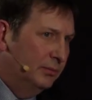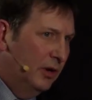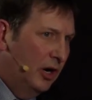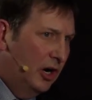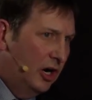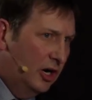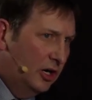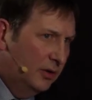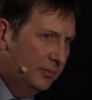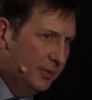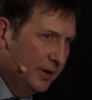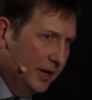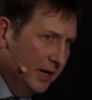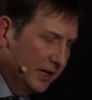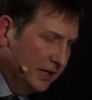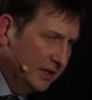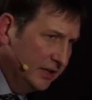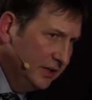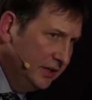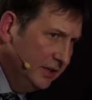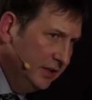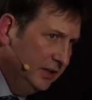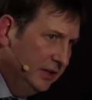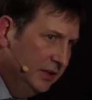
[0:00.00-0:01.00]
Harbeck
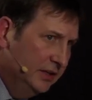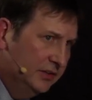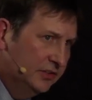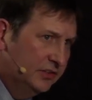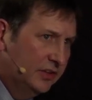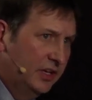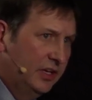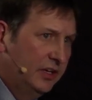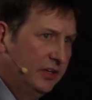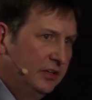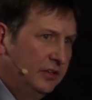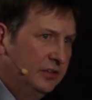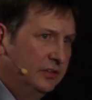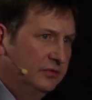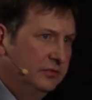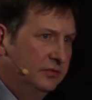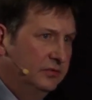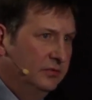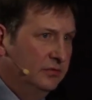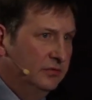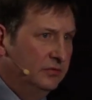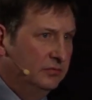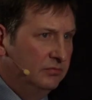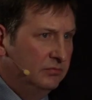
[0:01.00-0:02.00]
is a
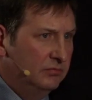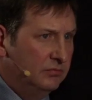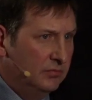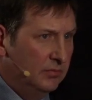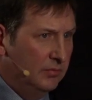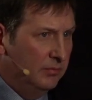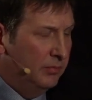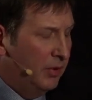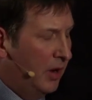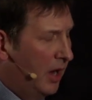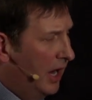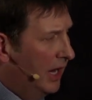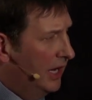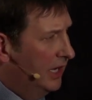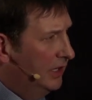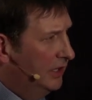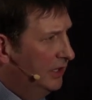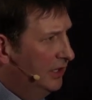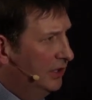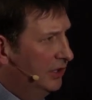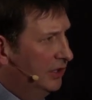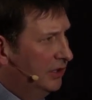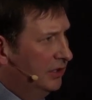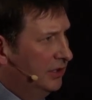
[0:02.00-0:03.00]

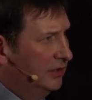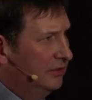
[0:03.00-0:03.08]
pioneer